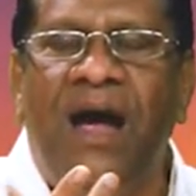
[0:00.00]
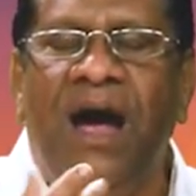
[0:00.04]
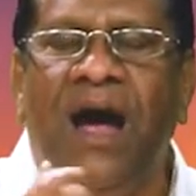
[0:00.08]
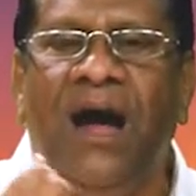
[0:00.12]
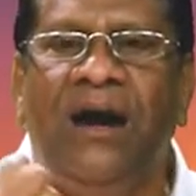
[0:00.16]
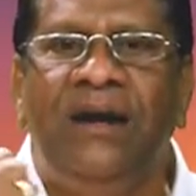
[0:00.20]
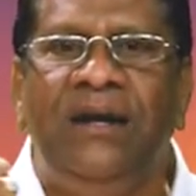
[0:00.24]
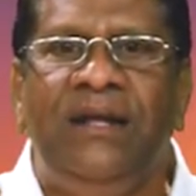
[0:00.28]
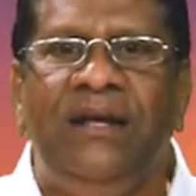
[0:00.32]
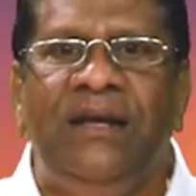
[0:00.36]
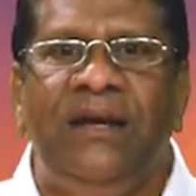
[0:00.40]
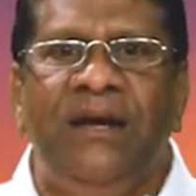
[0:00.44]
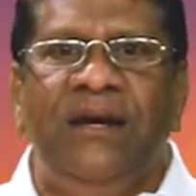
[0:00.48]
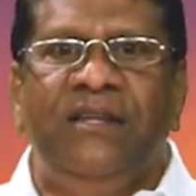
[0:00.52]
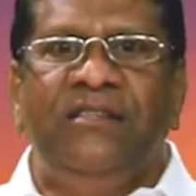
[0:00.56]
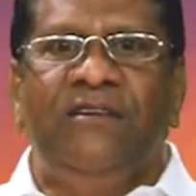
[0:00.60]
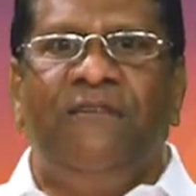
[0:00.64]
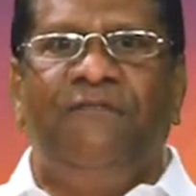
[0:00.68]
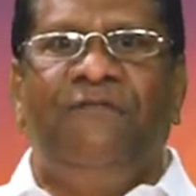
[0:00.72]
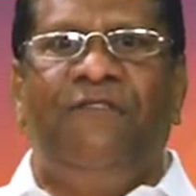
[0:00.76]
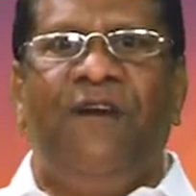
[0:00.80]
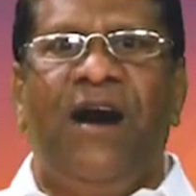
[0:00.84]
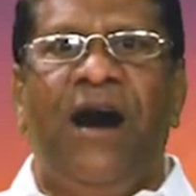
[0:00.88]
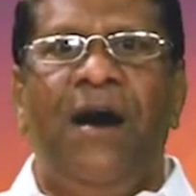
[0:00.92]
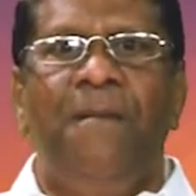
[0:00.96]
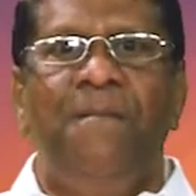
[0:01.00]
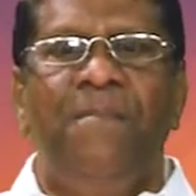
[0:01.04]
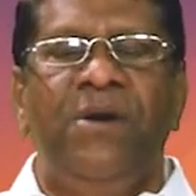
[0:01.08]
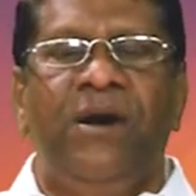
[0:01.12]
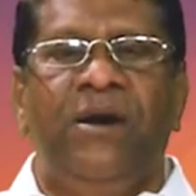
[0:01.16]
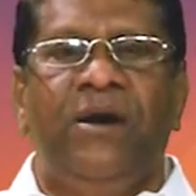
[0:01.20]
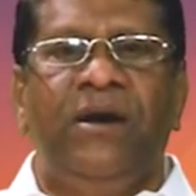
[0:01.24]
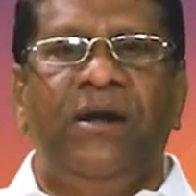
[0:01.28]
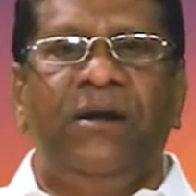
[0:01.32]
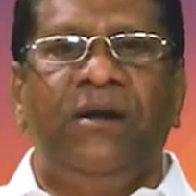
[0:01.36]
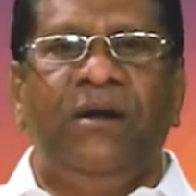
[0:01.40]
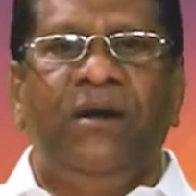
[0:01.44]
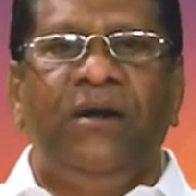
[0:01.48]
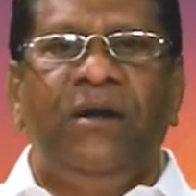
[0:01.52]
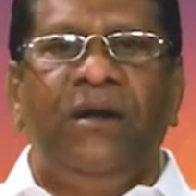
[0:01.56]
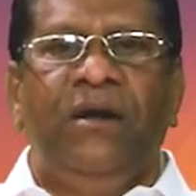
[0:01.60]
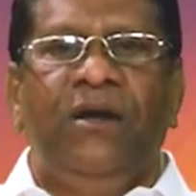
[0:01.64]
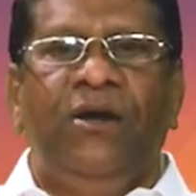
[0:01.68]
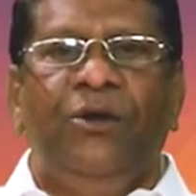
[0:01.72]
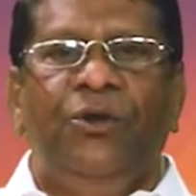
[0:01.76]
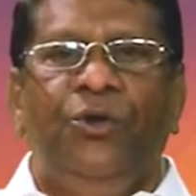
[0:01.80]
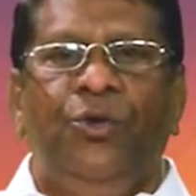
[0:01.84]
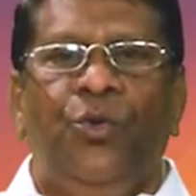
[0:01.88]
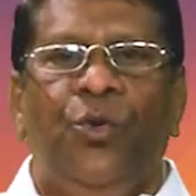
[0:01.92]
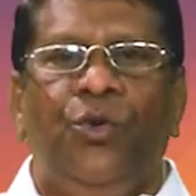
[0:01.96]
And here the farmer
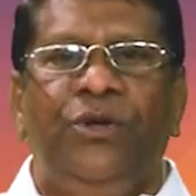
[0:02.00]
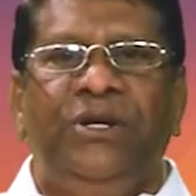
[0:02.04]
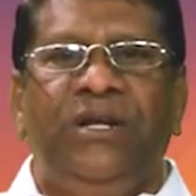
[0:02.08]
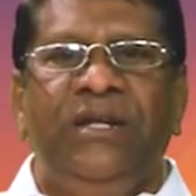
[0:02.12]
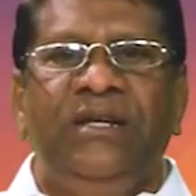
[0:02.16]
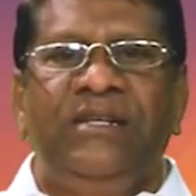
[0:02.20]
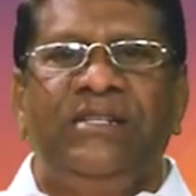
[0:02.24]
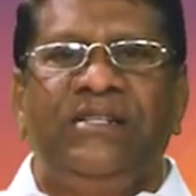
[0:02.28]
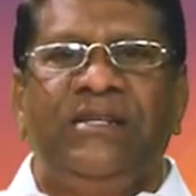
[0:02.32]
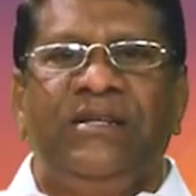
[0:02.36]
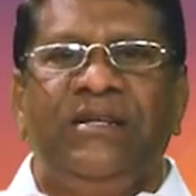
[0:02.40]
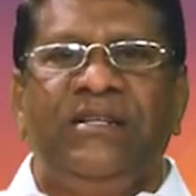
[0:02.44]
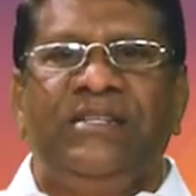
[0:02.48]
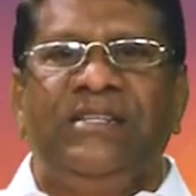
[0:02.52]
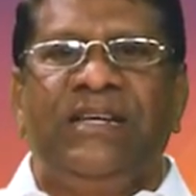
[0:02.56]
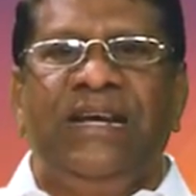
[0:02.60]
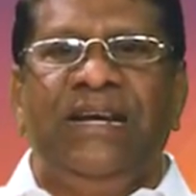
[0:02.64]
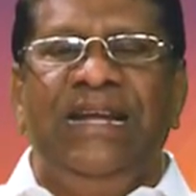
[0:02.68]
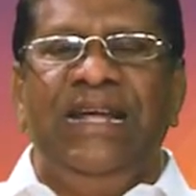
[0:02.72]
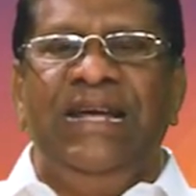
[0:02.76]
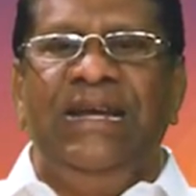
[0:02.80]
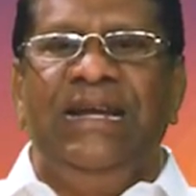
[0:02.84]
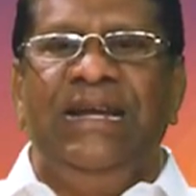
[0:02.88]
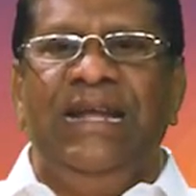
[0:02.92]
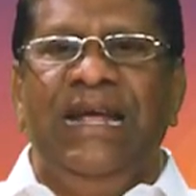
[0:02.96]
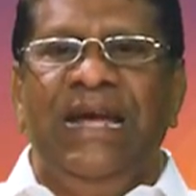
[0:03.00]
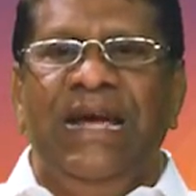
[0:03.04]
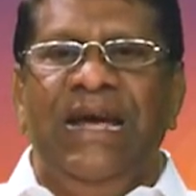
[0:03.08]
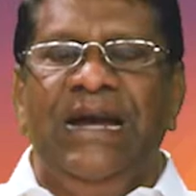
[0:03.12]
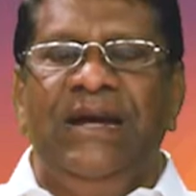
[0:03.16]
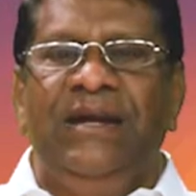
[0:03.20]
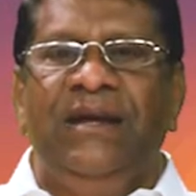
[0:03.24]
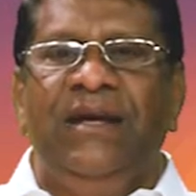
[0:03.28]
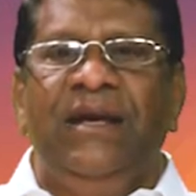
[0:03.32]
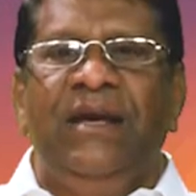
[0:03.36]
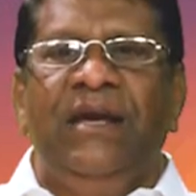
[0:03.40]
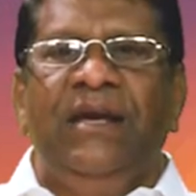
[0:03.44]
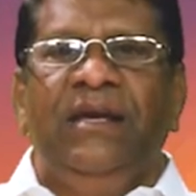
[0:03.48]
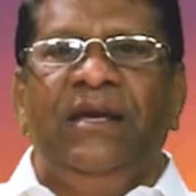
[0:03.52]
noticed it's getting late.